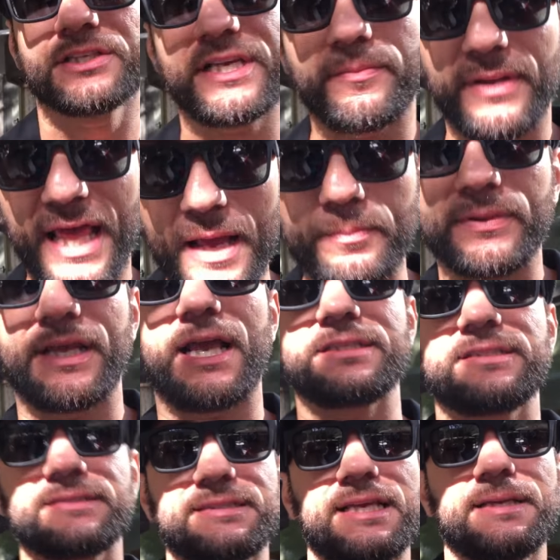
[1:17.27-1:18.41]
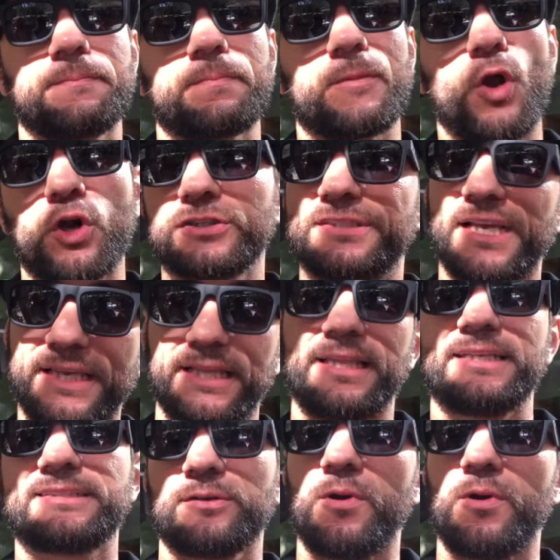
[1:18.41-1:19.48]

Jim Lampley, I just think, articulates